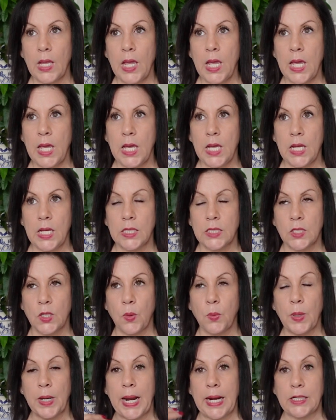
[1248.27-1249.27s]
And so
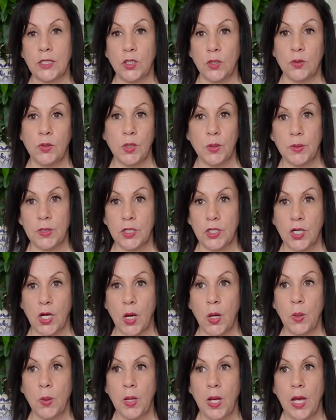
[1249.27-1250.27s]
when I do a
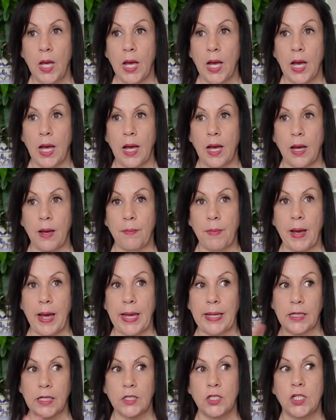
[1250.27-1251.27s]
show,
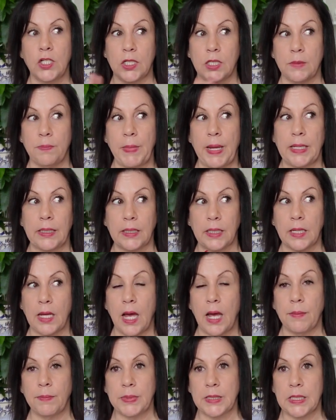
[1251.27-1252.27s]
I can just make the
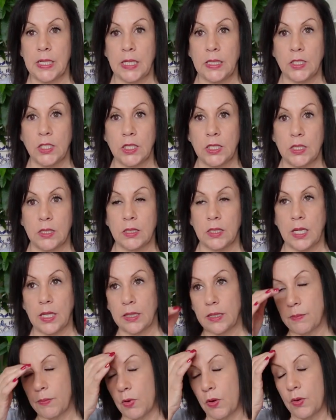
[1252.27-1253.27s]
cups and just get
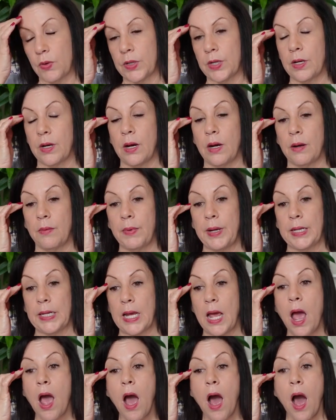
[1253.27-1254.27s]
them ordered
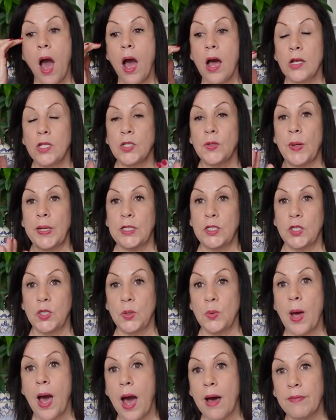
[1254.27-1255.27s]
already. Also, I
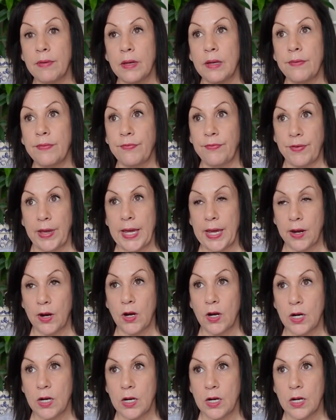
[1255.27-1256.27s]
do have a
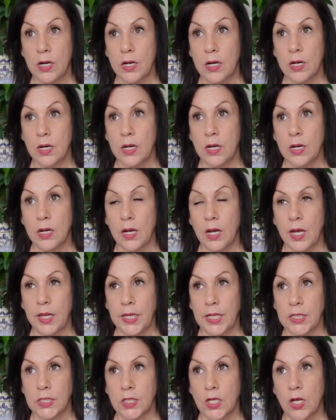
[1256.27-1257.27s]
Faire, I
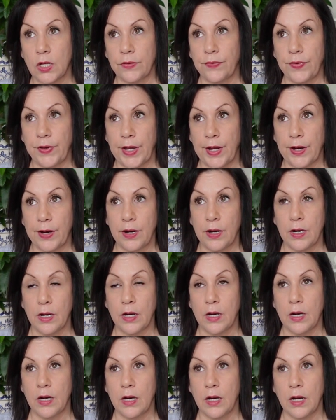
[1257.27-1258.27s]
think it's called Faire
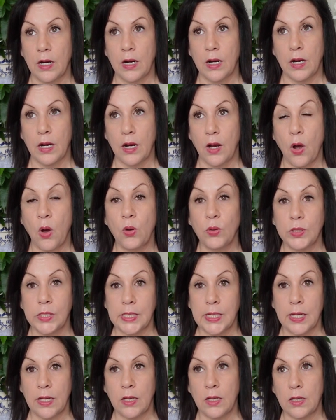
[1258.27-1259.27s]

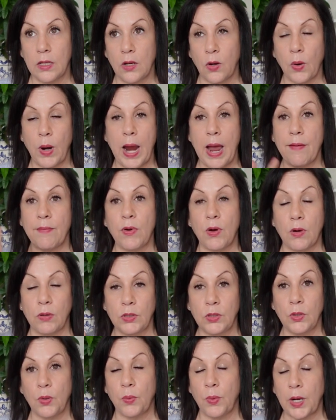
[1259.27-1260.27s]
Wholesale, or I have a,
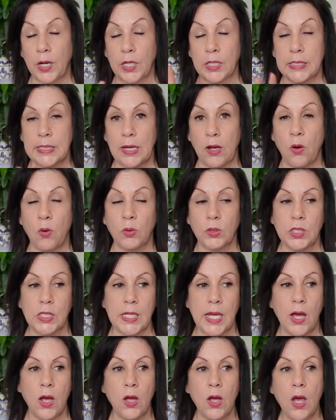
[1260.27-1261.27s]
where I can sell
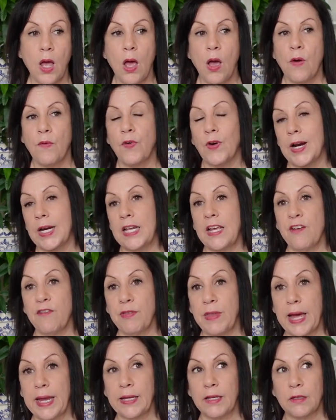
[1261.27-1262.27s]
wholesale for any of
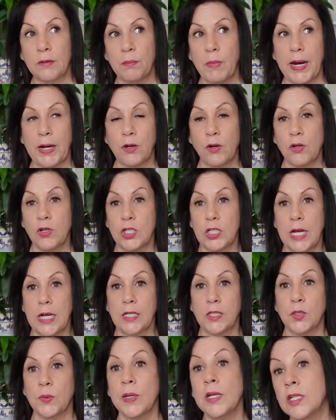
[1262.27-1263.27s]
like my
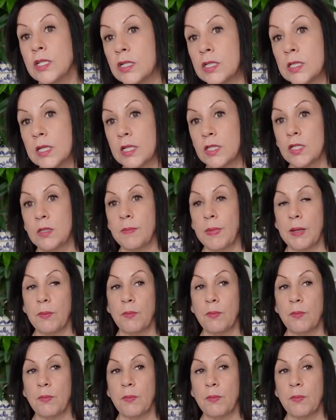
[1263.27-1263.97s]
crocheted sweatshirts that you may